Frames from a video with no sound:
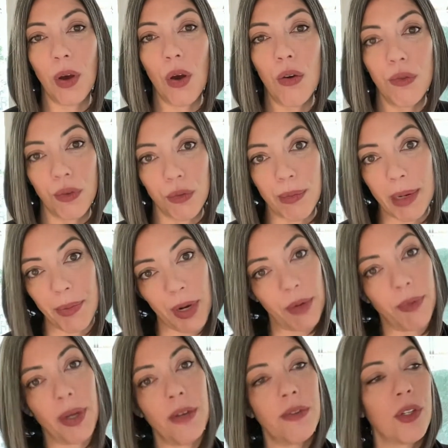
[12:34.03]
over my
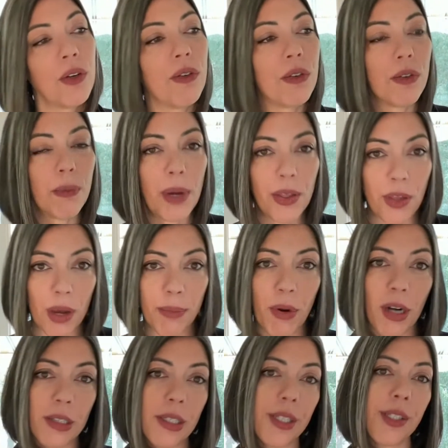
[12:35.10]
brainwaves, over my thought
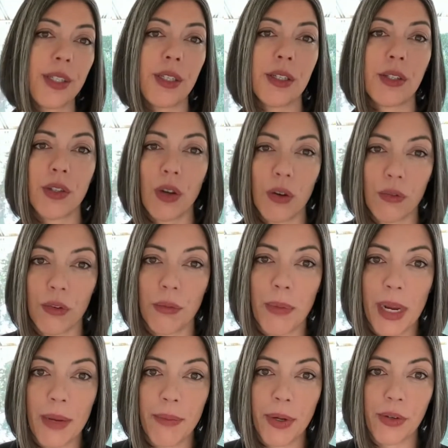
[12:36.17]
processes, over
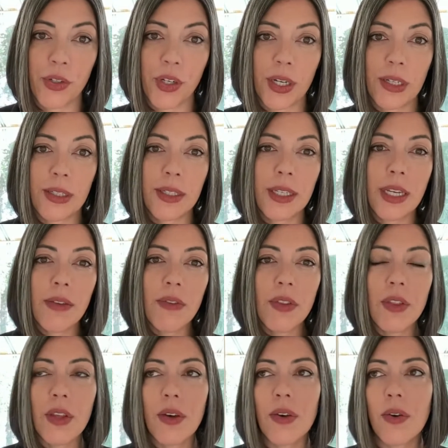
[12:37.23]
my emotions.
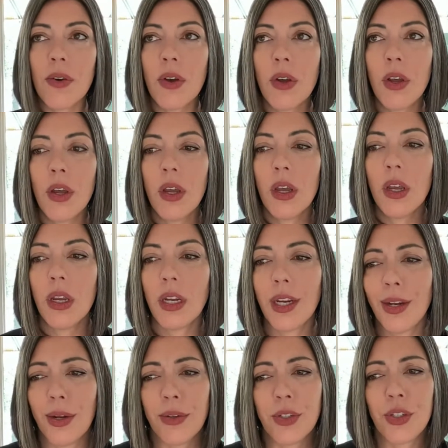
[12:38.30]
Even though,
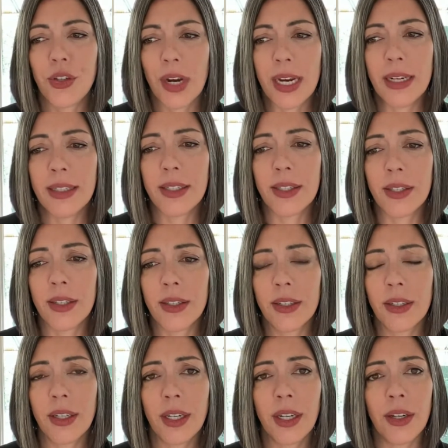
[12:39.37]
you know, I was trained as
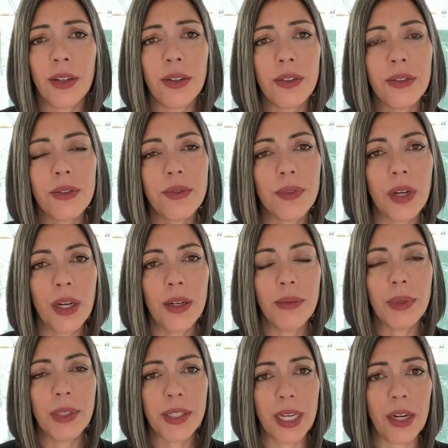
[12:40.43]
a, you know,
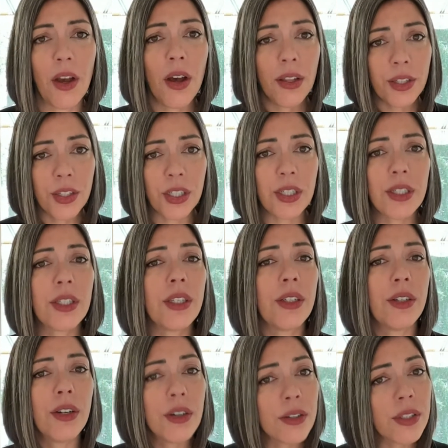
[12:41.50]
a psychologist
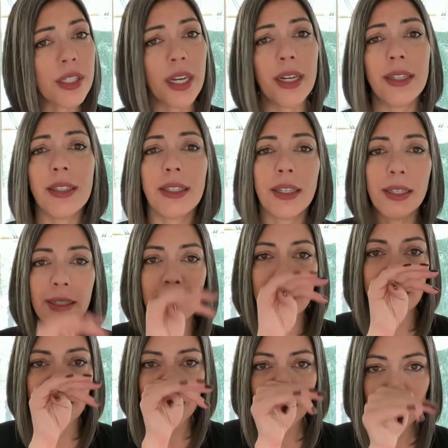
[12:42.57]
and neuroscientist
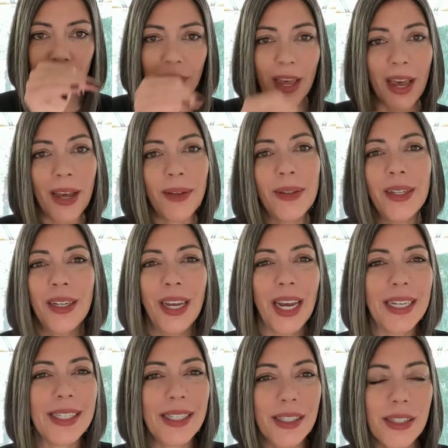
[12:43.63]
and all of that,
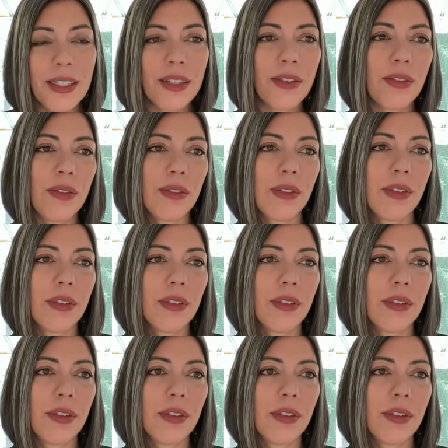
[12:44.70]
I still didn't,